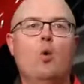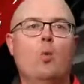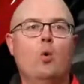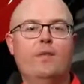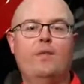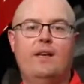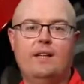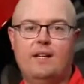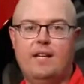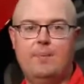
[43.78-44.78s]
One
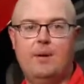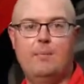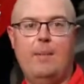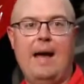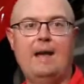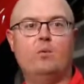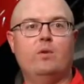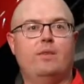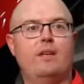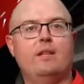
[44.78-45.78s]
thing to keep in mind
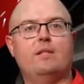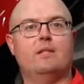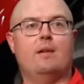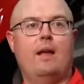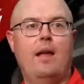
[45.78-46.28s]
with this,